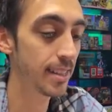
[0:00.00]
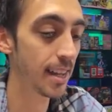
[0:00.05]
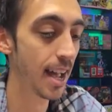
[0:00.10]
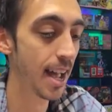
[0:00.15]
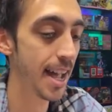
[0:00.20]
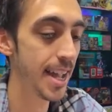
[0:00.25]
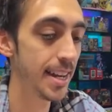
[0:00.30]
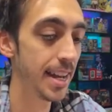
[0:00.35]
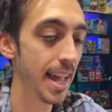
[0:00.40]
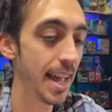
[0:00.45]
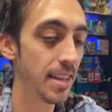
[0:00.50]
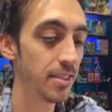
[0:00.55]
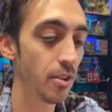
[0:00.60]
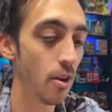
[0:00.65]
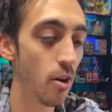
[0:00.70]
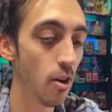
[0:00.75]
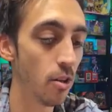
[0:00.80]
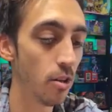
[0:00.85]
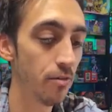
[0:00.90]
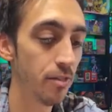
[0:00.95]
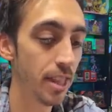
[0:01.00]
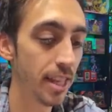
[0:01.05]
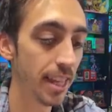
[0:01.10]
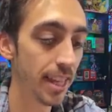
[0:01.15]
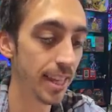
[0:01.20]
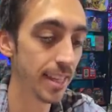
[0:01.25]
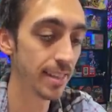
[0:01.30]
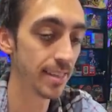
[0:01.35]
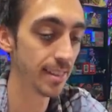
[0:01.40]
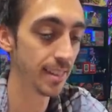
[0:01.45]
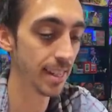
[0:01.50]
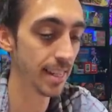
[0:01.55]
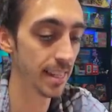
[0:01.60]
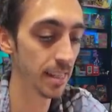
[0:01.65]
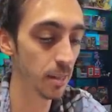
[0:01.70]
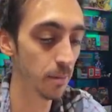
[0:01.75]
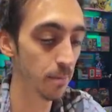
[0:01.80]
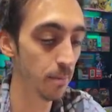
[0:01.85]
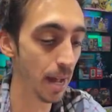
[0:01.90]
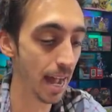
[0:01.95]
side has all of the hits
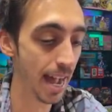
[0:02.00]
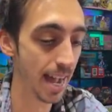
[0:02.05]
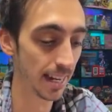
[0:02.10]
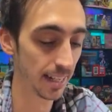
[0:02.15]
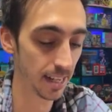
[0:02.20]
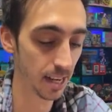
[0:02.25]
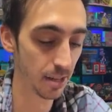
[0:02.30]
in the back.